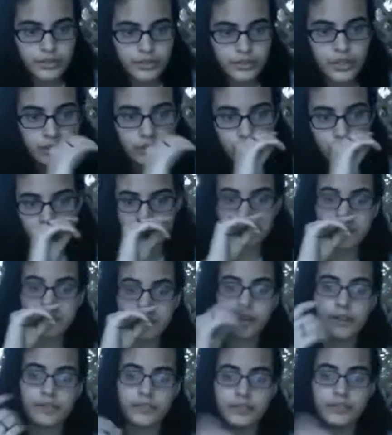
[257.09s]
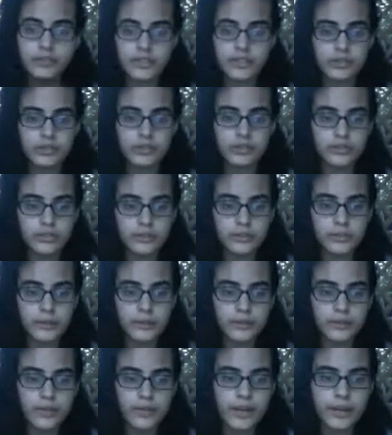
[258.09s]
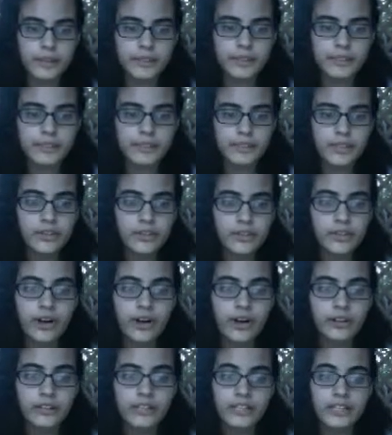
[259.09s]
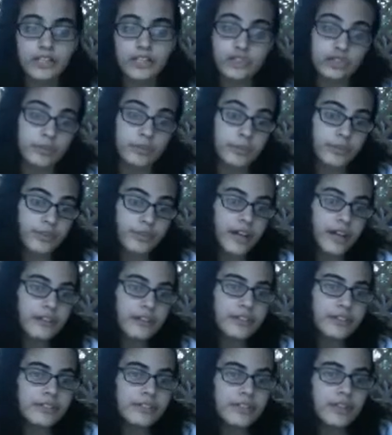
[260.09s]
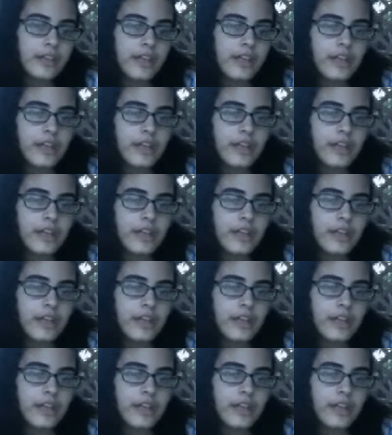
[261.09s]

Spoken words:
that do involve in these extreme environments, they're called extremophiles.